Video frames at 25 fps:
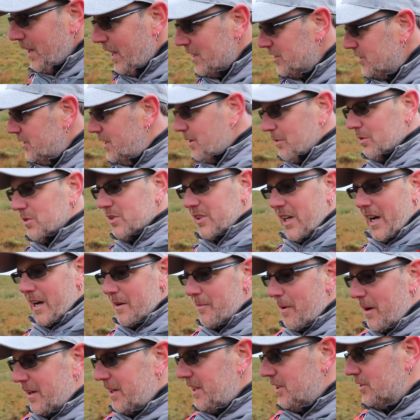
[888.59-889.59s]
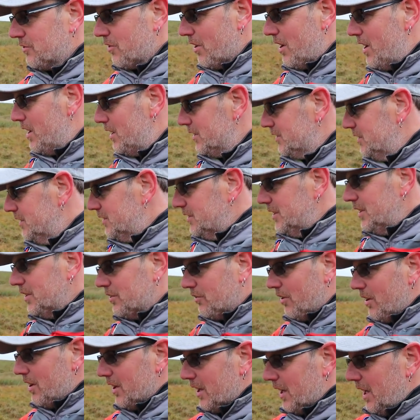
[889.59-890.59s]
Yesterday we were saying about these grasses. The
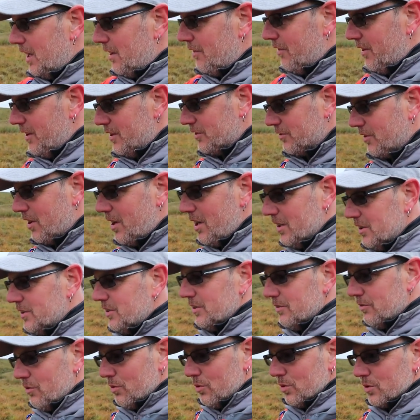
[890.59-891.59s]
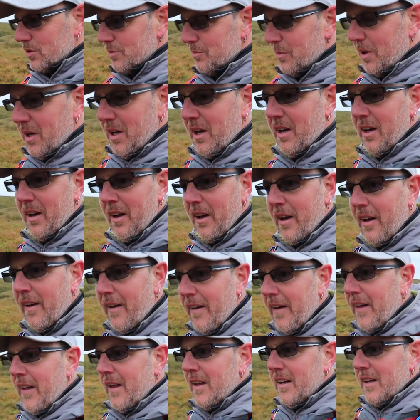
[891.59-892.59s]
colour of these grasses are awesome.
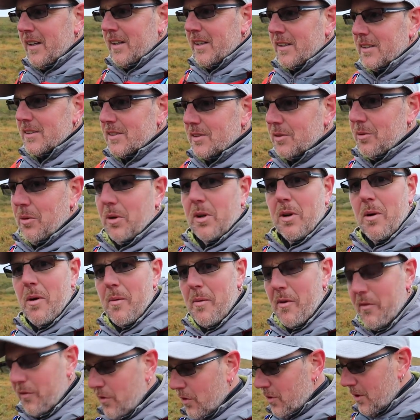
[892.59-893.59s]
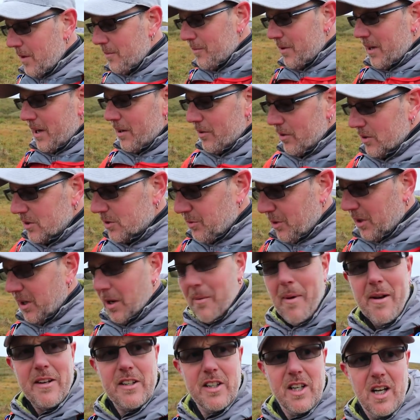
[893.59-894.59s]
so we can't review them later on. So we're going
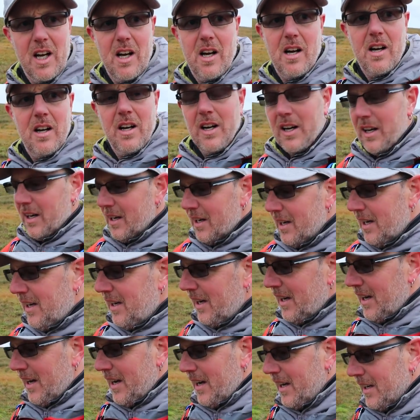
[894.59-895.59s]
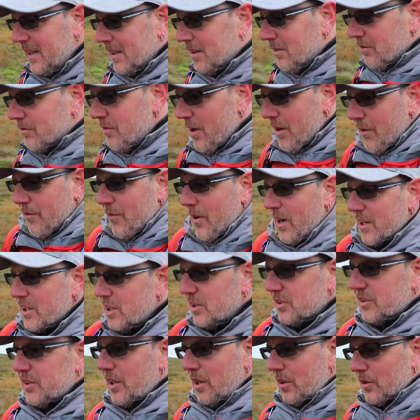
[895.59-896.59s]
to go back to the car, refresh
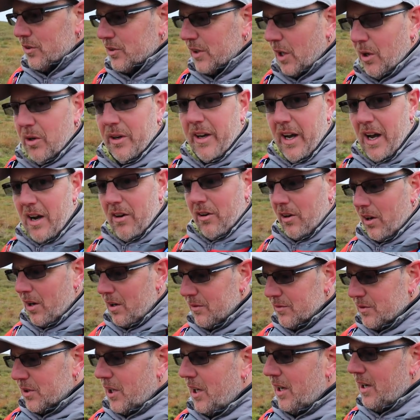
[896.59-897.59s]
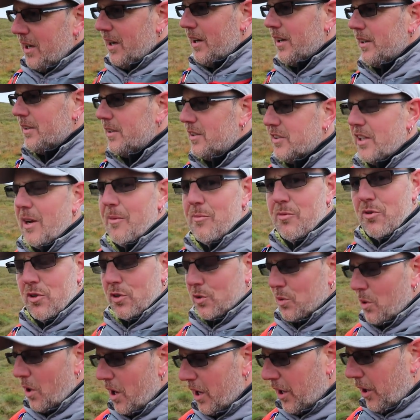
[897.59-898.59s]
ourselves, go and get our gloves. The temperature's
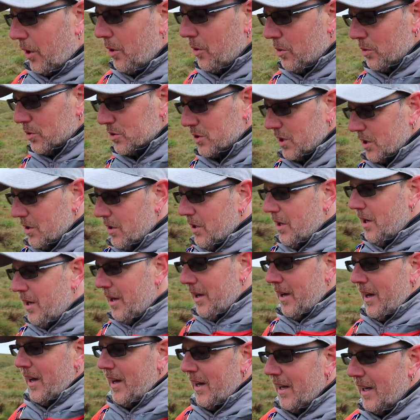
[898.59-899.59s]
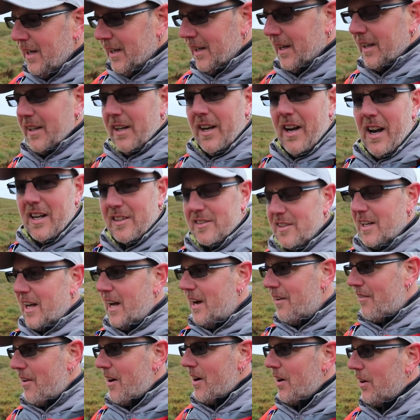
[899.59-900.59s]
quite cool, so get the next
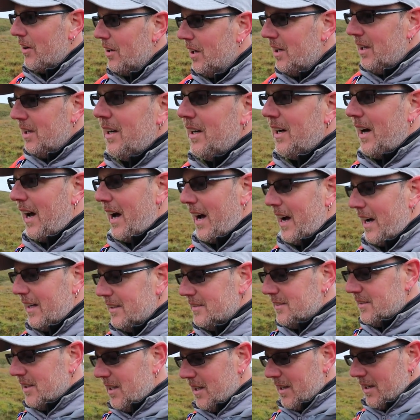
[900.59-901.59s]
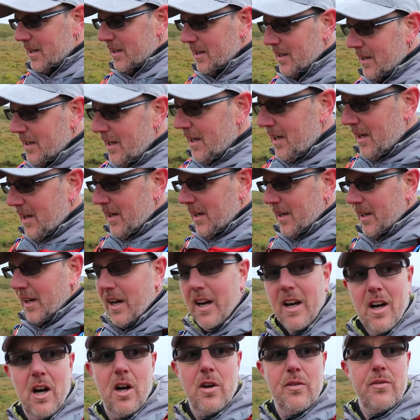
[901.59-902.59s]
layer out, and
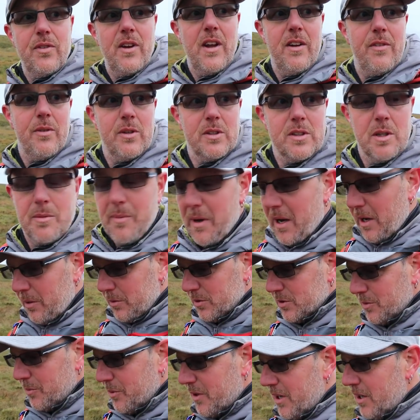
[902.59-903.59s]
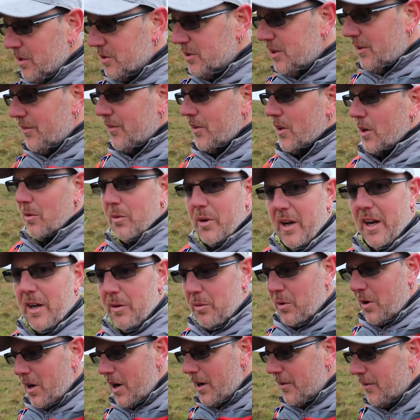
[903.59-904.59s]
yeah, hopefully if we're going to meet up with someone else, if not, we'll get
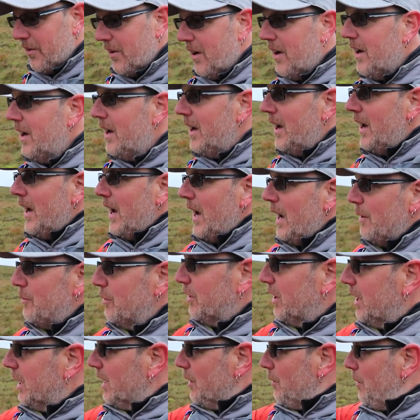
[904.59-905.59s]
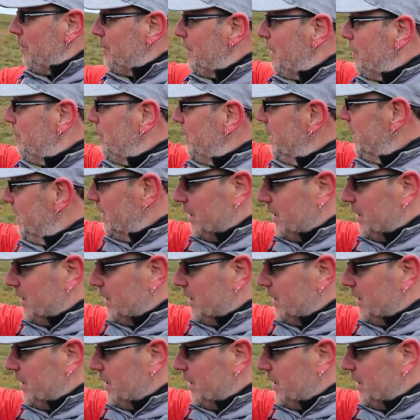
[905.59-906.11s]
the wife and we're going to go up that way.